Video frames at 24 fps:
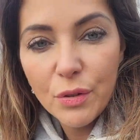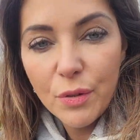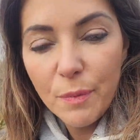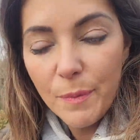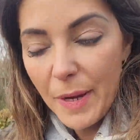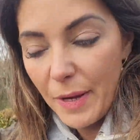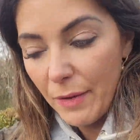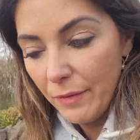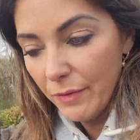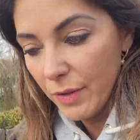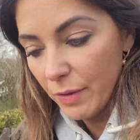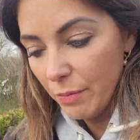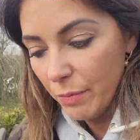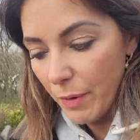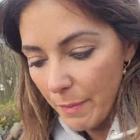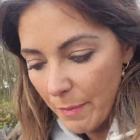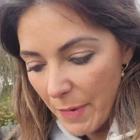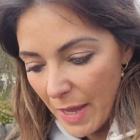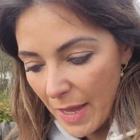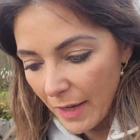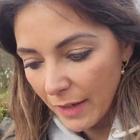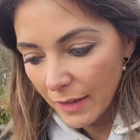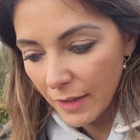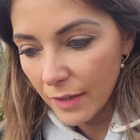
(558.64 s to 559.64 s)
come out
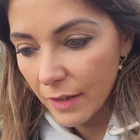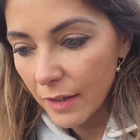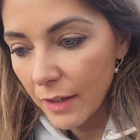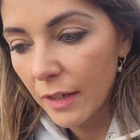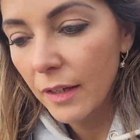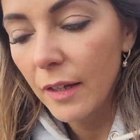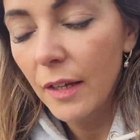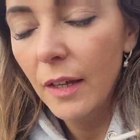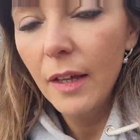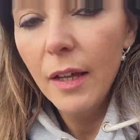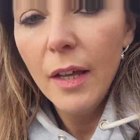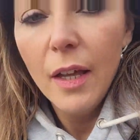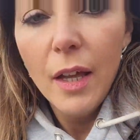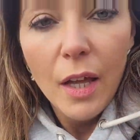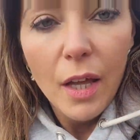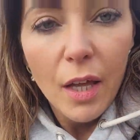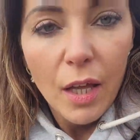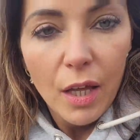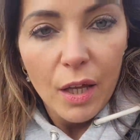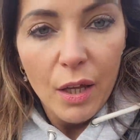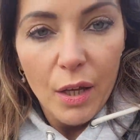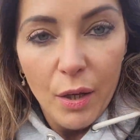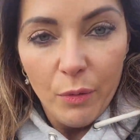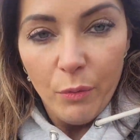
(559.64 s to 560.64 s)
swimming,
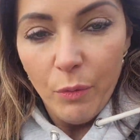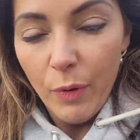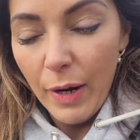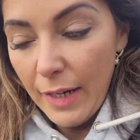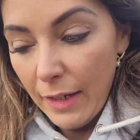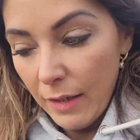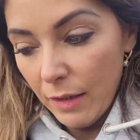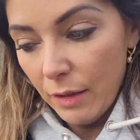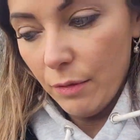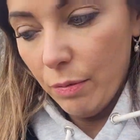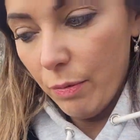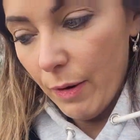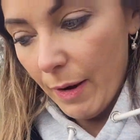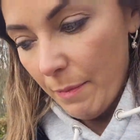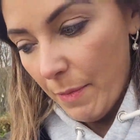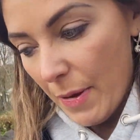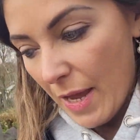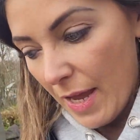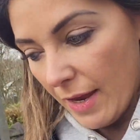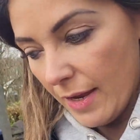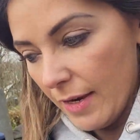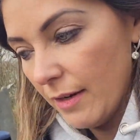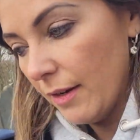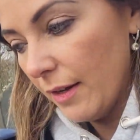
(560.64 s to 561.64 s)
went
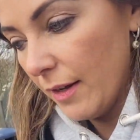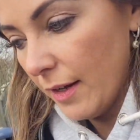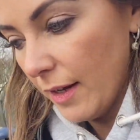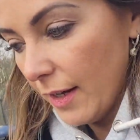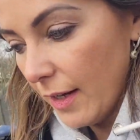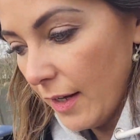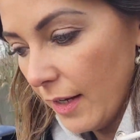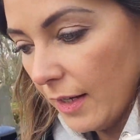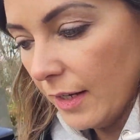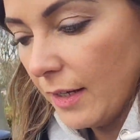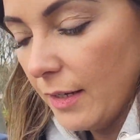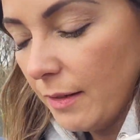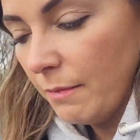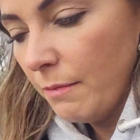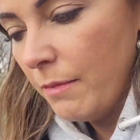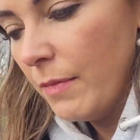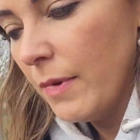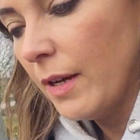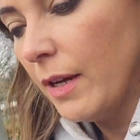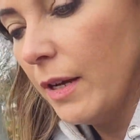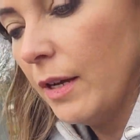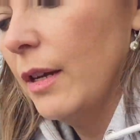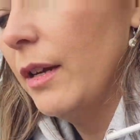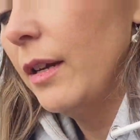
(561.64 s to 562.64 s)
swimming.
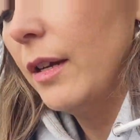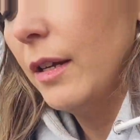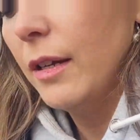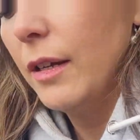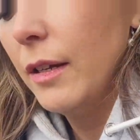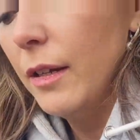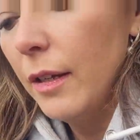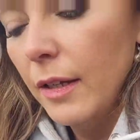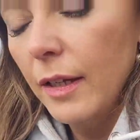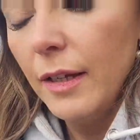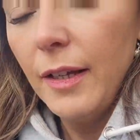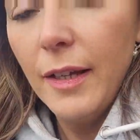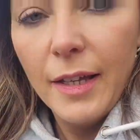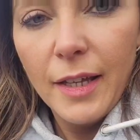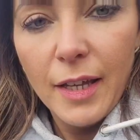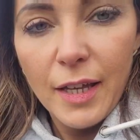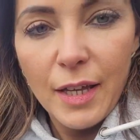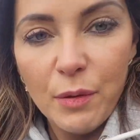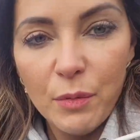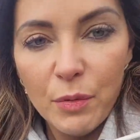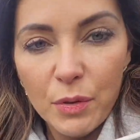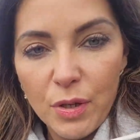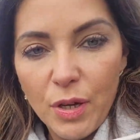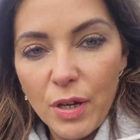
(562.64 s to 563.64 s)

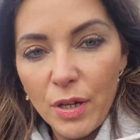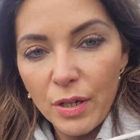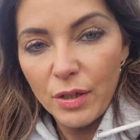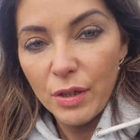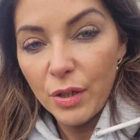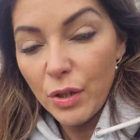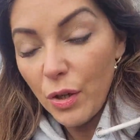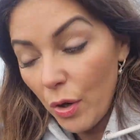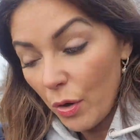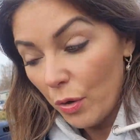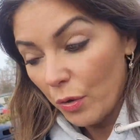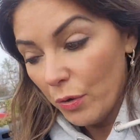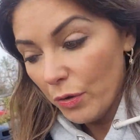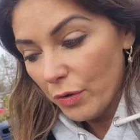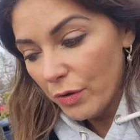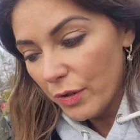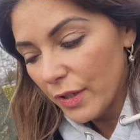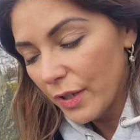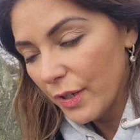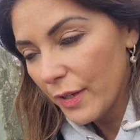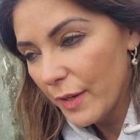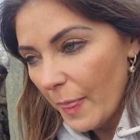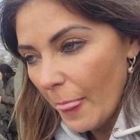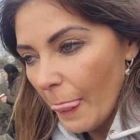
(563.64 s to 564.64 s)
It was good,
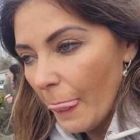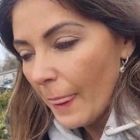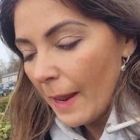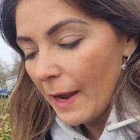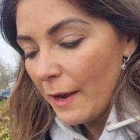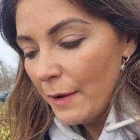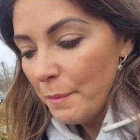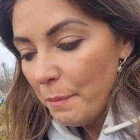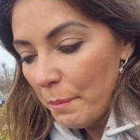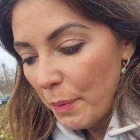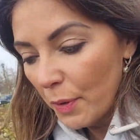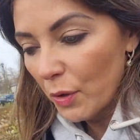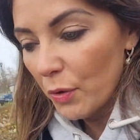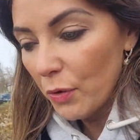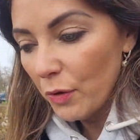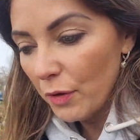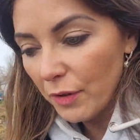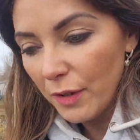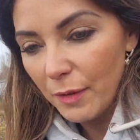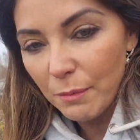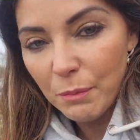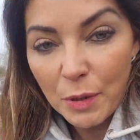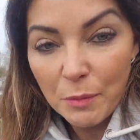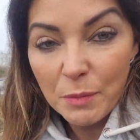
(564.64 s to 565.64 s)
but
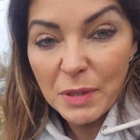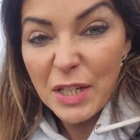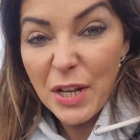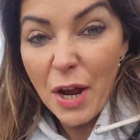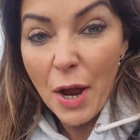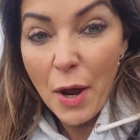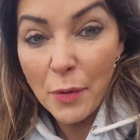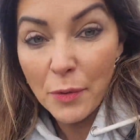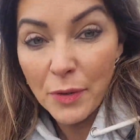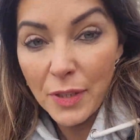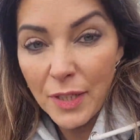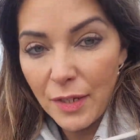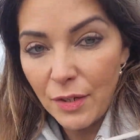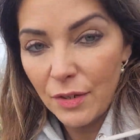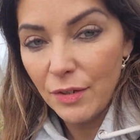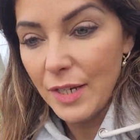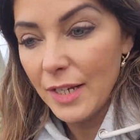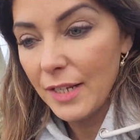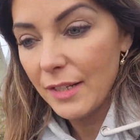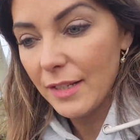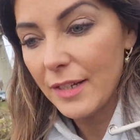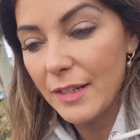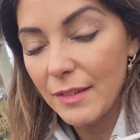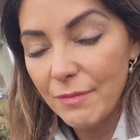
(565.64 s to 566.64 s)
I'm going to be totally
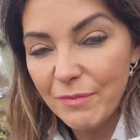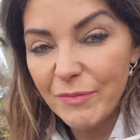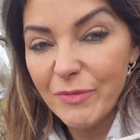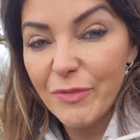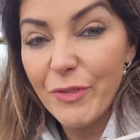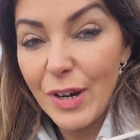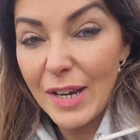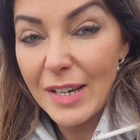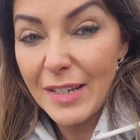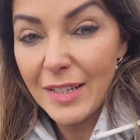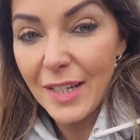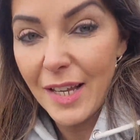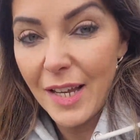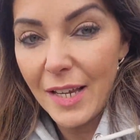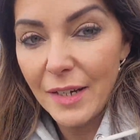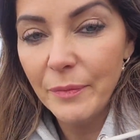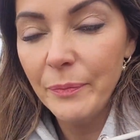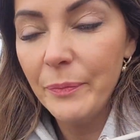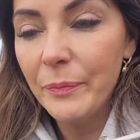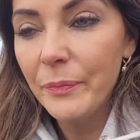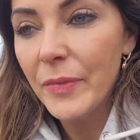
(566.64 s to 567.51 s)
honest, freezing,